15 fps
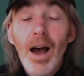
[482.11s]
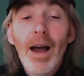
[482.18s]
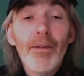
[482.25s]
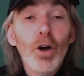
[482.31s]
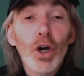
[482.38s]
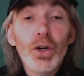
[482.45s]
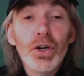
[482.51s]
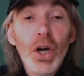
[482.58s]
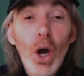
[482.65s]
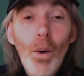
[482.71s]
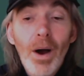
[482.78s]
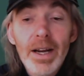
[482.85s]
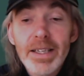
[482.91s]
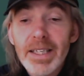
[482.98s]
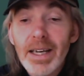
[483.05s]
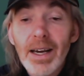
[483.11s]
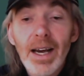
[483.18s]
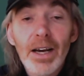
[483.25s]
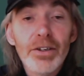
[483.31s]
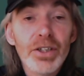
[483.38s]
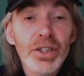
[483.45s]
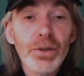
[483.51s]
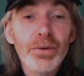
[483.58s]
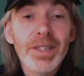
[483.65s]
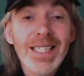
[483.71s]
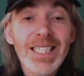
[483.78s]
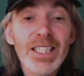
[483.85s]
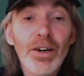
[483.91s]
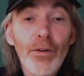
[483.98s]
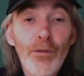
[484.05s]
I've got no idea how to do
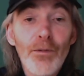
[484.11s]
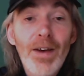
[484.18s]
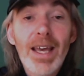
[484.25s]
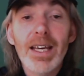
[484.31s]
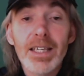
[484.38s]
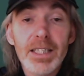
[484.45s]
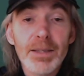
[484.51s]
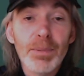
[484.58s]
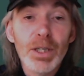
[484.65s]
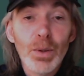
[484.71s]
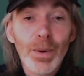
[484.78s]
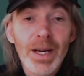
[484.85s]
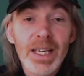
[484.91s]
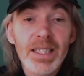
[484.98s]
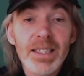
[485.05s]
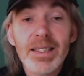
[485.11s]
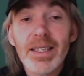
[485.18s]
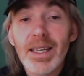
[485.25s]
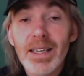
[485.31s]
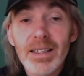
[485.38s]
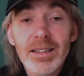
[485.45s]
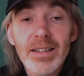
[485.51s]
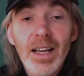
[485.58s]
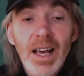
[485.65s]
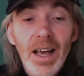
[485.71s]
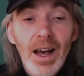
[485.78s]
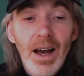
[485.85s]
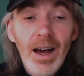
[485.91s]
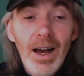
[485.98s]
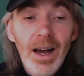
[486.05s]
decent fades between scenes
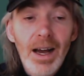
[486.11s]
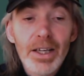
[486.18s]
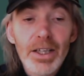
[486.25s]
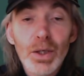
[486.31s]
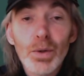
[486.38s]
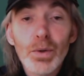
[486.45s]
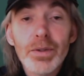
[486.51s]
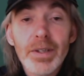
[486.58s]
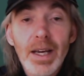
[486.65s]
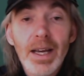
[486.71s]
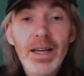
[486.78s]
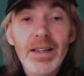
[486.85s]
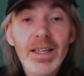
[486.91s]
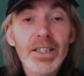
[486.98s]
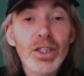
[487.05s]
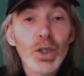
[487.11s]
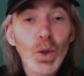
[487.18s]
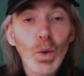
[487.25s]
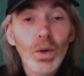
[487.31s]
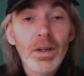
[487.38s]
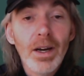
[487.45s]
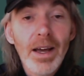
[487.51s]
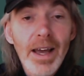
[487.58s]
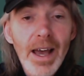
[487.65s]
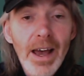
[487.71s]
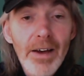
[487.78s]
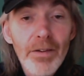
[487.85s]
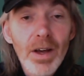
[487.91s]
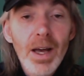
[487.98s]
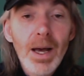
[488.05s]
using this tool that I
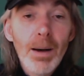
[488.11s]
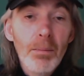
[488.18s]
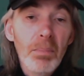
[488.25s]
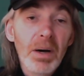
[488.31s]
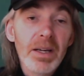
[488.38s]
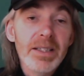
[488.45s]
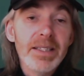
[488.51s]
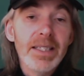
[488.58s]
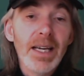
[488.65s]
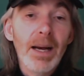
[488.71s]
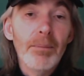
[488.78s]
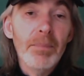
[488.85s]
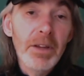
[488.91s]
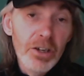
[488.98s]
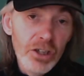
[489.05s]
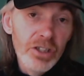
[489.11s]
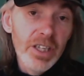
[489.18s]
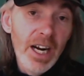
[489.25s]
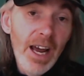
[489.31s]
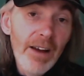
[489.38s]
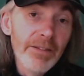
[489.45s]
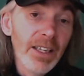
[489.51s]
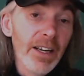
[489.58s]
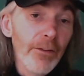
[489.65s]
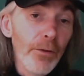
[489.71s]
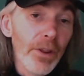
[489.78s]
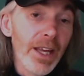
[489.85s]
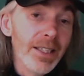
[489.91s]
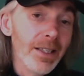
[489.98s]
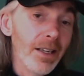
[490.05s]
have, but you're just going to have to live
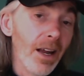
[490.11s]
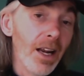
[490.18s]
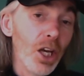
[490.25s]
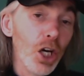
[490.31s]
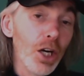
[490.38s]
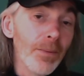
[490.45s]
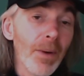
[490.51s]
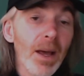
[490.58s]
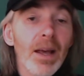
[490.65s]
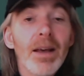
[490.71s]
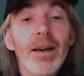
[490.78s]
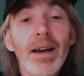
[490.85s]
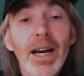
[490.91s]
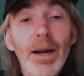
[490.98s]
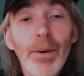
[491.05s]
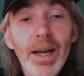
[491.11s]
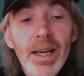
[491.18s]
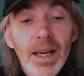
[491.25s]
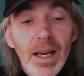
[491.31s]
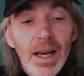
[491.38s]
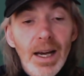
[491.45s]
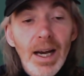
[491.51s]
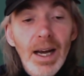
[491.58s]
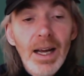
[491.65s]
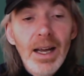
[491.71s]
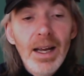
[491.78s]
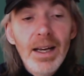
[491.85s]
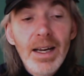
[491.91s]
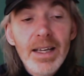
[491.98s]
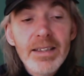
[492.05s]
with it till I learn. Anyway,
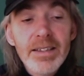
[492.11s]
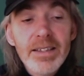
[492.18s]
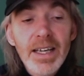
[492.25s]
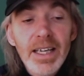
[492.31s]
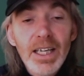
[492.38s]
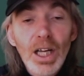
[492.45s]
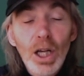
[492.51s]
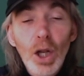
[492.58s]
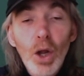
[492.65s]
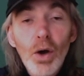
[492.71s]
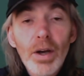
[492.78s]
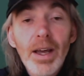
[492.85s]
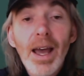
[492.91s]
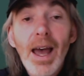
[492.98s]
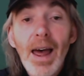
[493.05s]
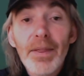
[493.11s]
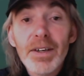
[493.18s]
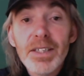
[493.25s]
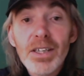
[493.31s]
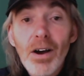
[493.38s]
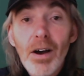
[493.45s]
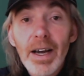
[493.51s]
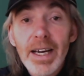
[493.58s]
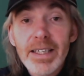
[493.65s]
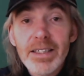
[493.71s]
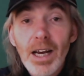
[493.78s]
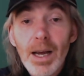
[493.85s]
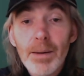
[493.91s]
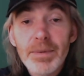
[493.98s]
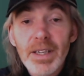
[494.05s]
let's take a look at the target
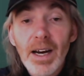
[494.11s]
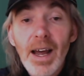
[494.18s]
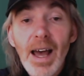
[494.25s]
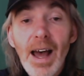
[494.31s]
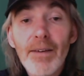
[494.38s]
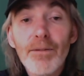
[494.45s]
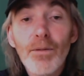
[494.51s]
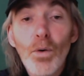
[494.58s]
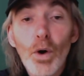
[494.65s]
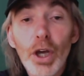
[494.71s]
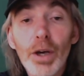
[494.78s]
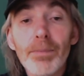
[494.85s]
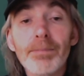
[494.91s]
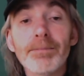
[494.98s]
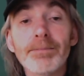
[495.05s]
times that I have for you.